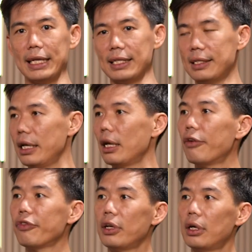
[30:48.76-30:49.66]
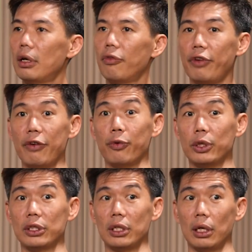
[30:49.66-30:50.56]
exiting after Faith
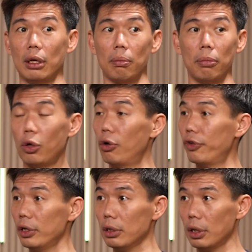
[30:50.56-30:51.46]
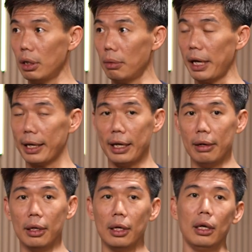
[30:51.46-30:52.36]
was bought over back
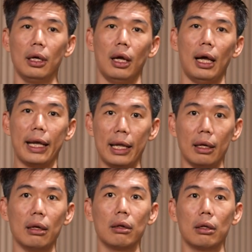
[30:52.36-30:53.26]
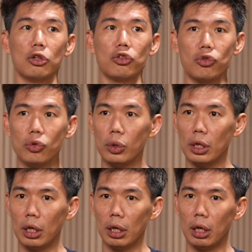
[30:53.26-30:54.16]
then. Again, through
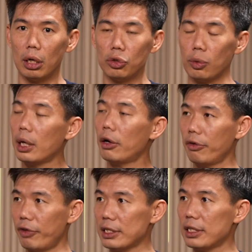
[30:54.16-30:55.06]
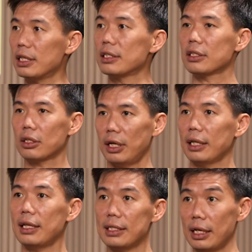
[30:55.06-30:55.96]
one of our investors
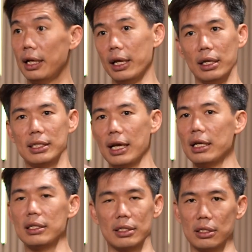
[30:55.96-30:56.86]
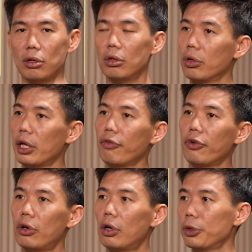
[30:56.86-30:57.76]
connected and said like, hey, this guy is looking
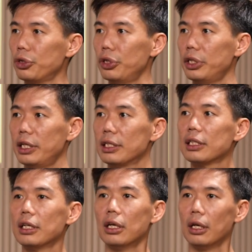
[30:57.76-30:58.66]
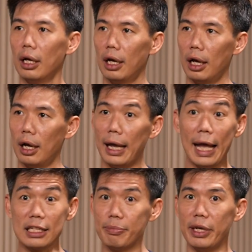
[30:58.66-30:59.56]
for opportunities.
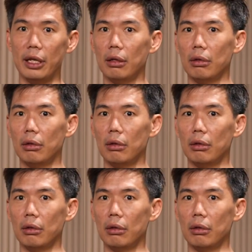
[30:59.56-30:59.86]
Has been